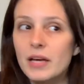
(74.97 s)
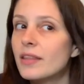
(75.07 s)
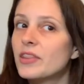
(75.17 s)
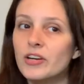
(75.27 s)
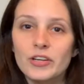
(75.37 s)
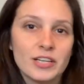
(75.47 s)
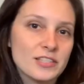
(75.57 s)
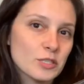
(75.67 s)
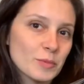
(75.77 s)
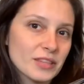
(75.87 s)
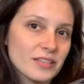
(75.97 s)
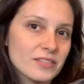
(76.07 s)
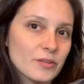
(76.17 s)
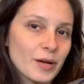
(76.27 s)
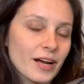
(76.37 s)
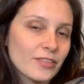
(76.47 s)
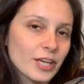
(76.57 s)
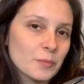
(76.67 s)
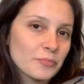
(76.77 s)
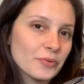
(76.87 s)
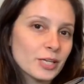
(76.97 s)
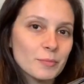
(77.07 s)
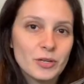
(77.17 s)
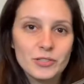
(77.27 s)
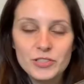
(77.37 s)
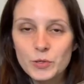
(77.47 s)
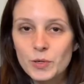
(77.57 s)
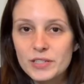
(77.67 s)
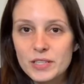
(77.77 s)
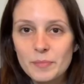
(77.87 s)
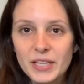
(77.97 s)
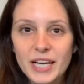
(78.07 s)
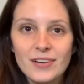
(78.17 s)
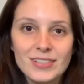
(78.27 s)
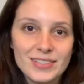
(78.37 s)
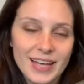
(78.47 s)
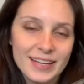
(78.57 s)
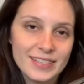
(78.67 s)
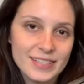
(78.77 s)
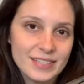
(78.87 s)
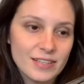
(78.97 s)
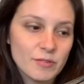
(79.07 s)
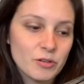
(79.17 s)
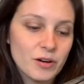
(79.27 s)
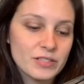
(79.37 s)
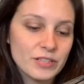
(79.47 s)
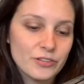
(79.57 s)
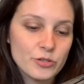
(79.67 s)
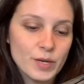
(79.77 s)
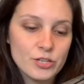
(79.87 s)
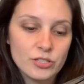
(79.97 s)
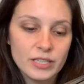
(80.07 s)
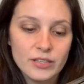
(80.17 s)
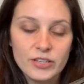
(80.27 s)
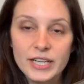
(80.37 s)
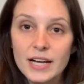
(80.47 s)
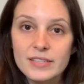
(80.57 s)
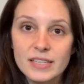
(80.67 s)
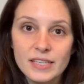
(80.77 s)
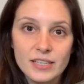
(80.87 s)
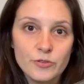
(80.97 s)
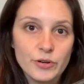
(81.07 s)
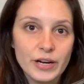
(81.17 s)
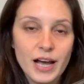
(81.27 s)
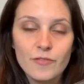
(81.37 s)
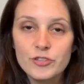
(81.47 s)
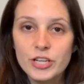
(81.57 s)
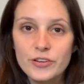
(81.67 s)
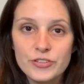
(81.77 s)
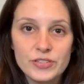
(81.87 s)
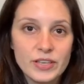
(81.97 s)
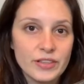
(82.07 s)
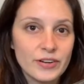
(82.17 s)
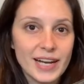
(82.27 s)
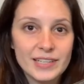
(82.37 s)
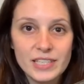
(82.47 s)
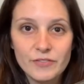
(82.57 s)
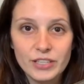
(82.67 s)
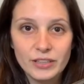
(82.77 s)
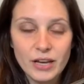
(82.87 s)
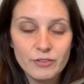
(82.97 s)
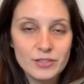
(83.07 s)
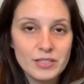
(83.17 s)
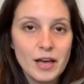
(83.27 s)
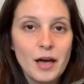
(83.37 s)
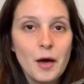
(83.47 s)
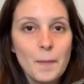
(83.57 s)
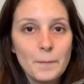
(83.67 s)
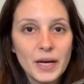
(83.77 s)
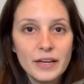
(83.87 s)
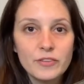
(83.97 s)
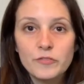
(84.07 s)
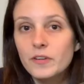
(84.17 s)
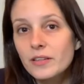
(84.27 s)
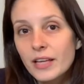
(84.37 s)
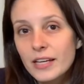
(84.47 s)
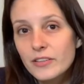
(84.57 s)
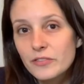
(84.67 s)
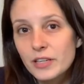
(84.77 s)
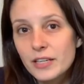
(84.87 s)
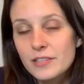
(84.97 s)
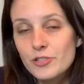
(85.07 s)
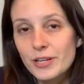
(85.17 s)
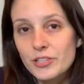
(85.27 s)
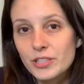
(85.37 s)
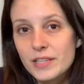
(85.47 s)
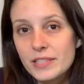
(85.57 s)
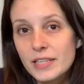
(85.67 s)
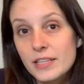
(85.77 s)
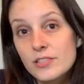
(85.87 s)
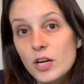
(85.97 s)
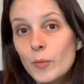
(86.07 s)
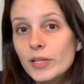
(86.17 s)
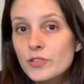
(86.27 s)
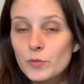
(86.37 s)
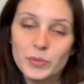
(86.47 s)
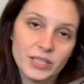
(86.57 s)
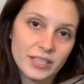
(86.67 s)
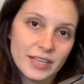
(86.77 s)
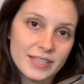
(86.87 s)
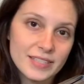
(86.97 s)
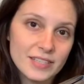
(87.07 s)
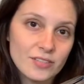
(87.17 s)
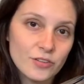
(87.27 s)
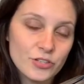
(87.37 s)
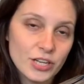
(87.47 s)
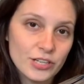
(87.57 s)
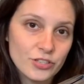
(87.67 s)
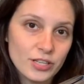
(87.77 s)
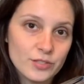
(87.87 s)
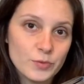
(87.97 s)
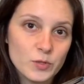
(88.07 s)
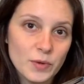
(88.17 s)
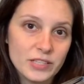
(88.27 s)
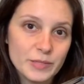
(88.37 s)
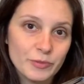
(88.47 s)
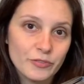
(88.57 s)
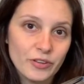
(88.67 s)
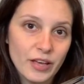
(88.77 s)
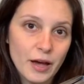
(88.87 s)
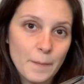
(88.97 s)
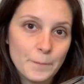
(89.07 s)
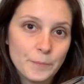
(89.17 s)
There could also be things going on like premolt or something else that is causing your tarantula either not to eat or have changes in their activity levels. But for a lot of tarantulas, it is going to be a seasonal change that is responsible for that.